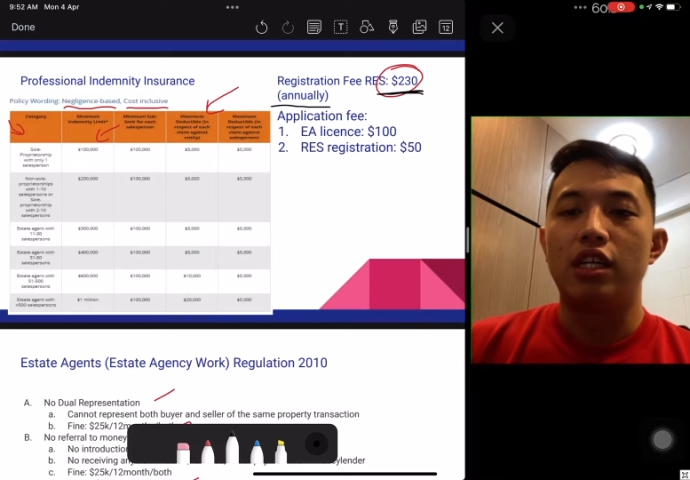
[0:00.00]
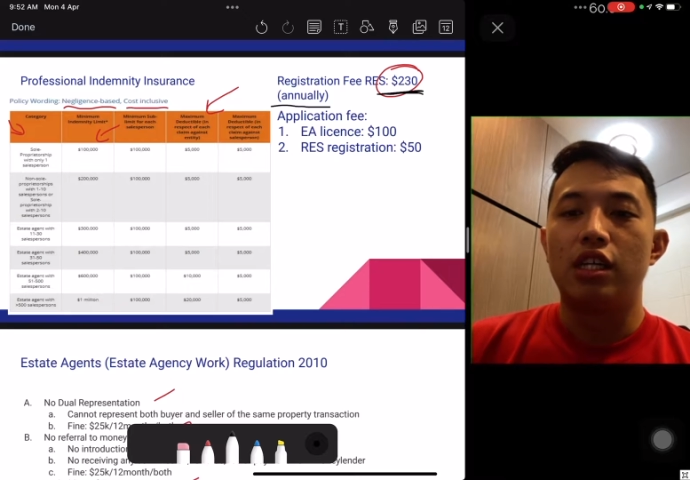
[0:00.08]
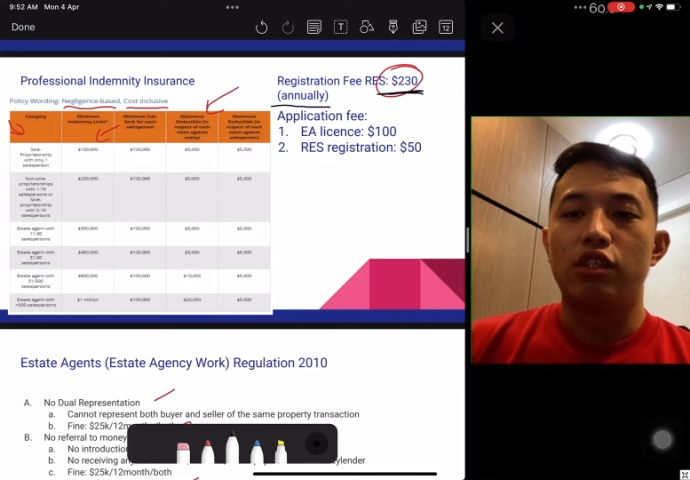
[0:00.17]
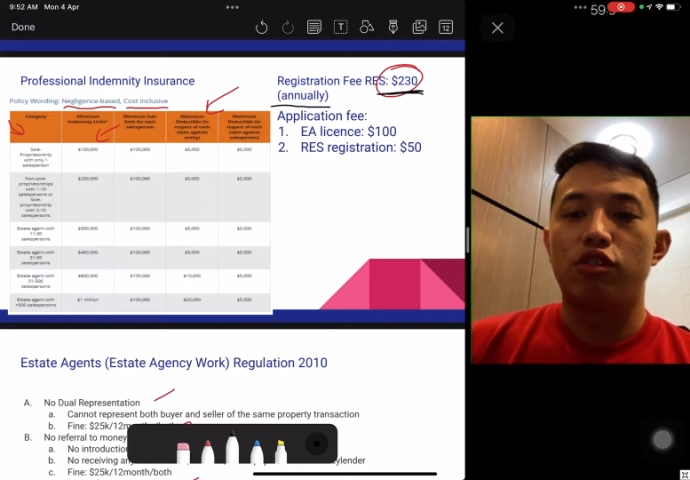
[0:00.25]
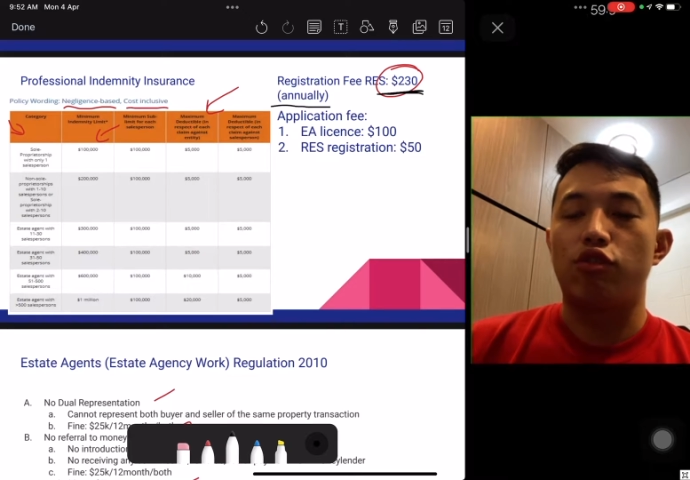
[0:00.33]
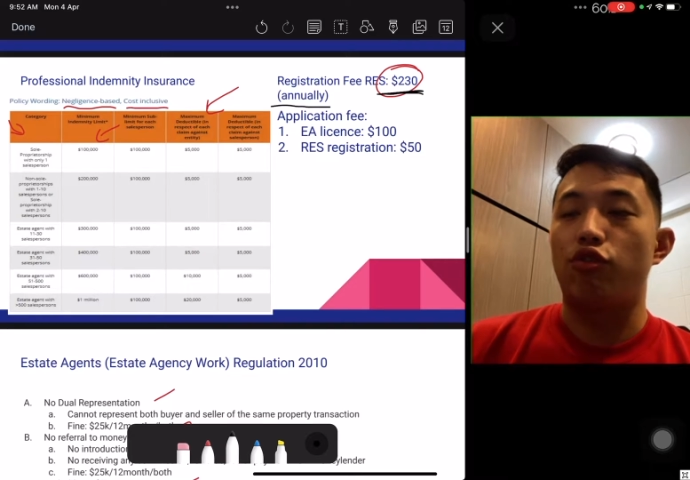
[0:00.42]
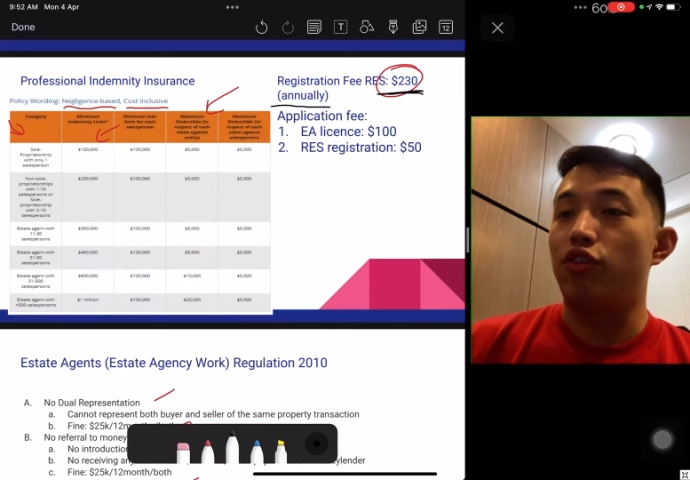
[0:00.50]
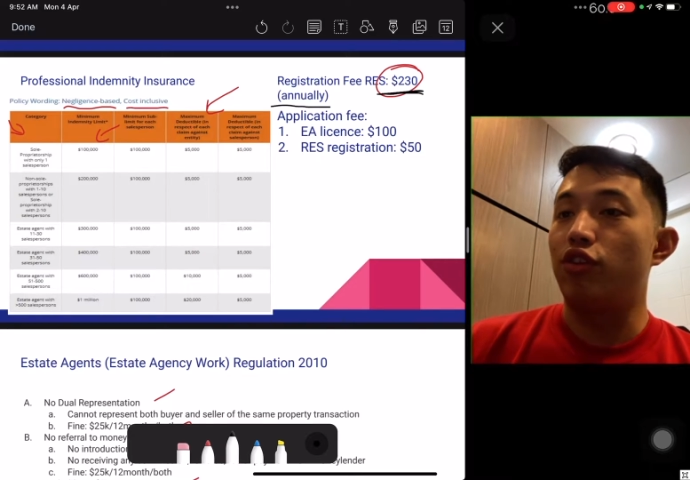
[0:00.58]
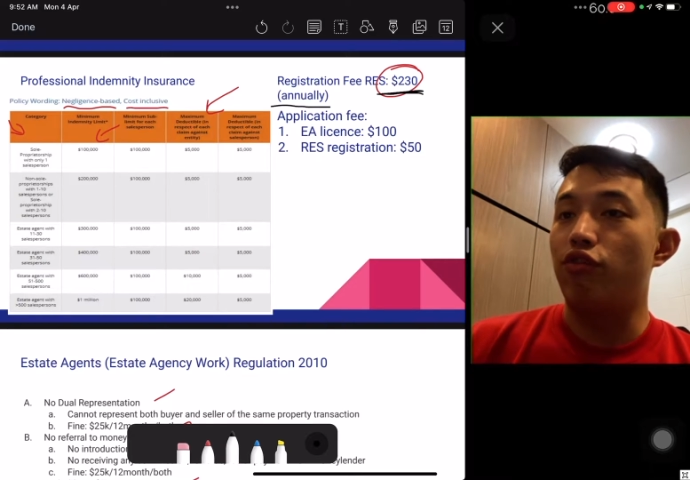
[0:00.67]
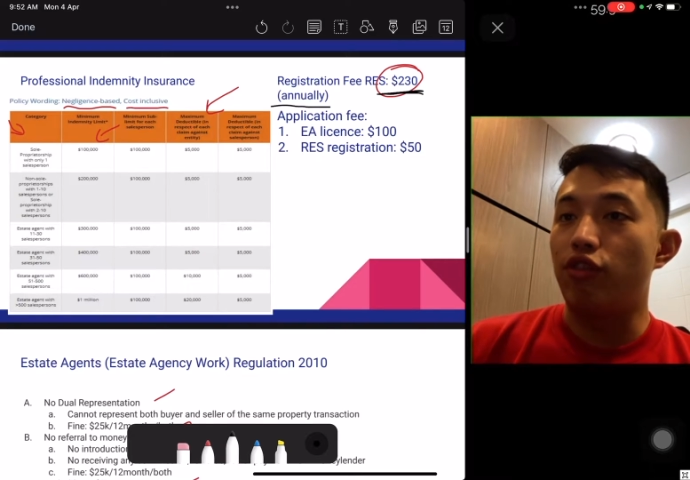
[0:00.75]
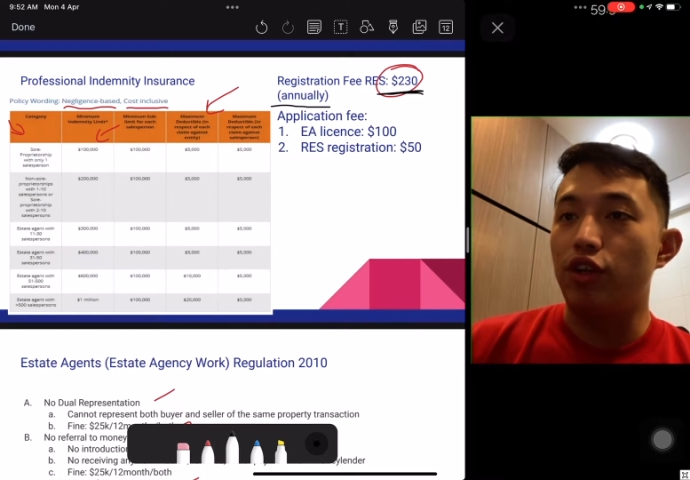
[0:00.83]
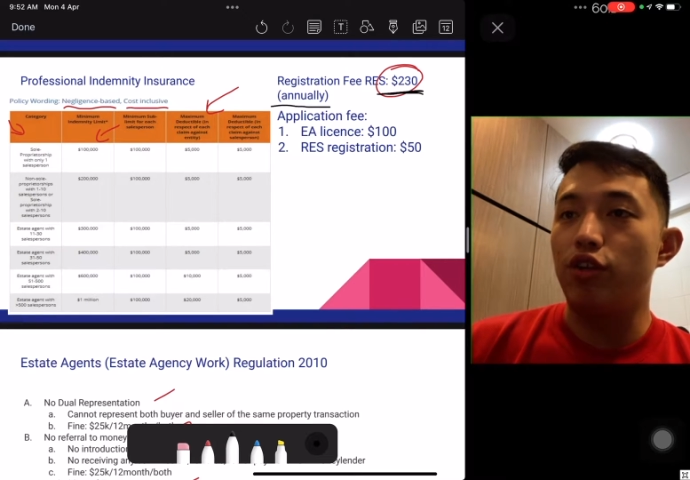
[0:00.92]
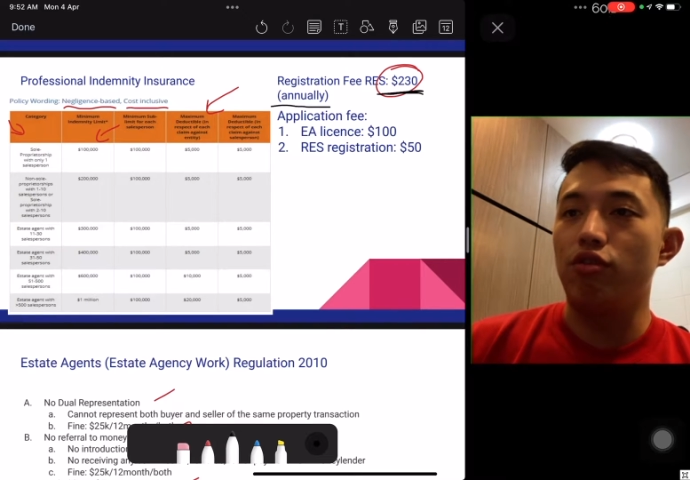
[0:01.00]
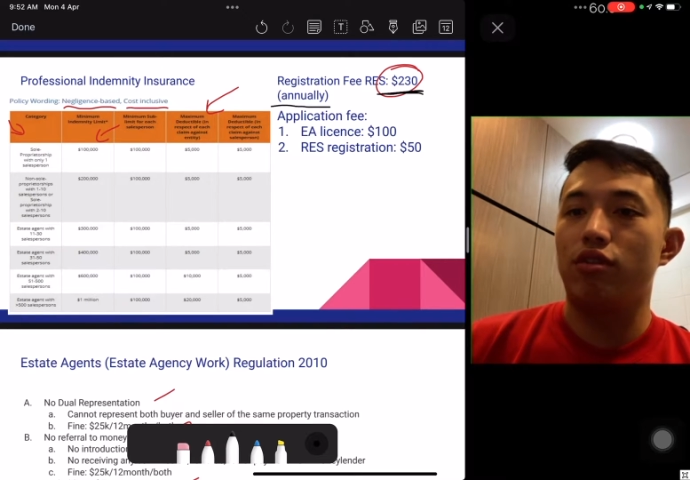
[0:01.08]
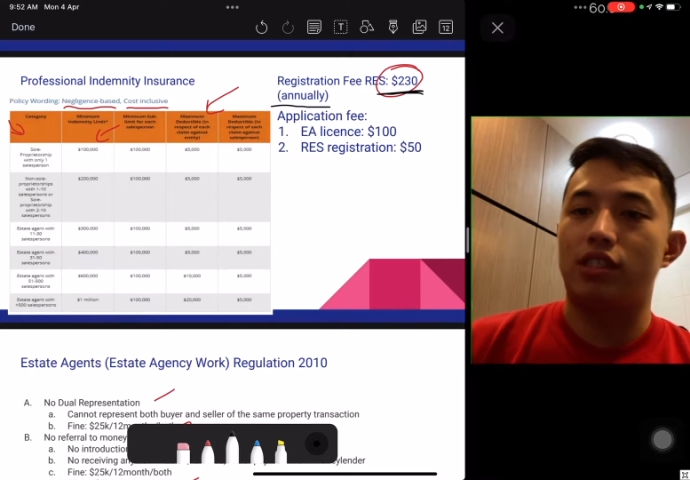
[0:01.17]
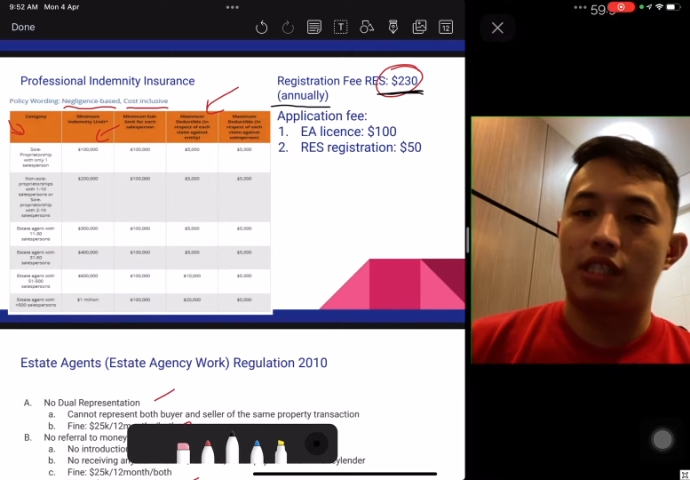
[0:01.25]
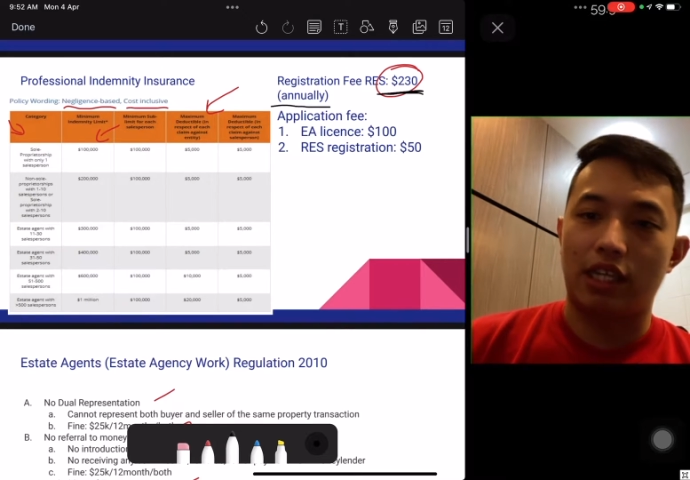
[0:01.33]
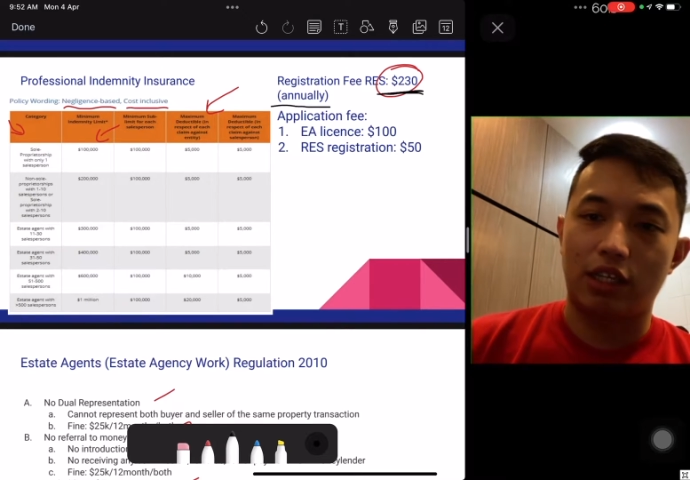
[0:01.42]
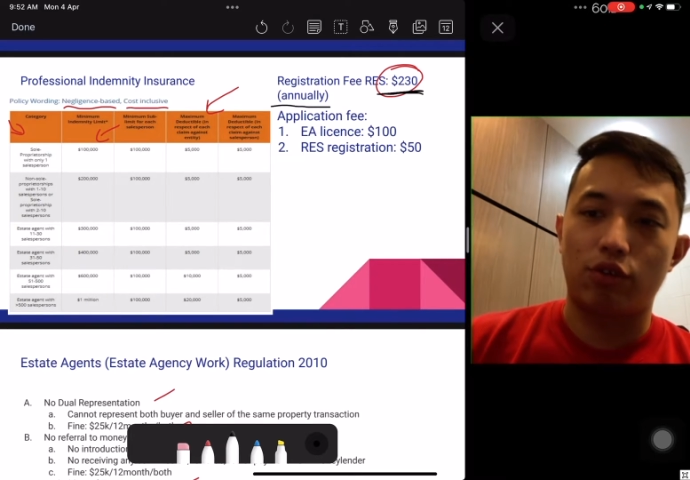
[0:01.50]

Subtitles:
So you need to renew, it's another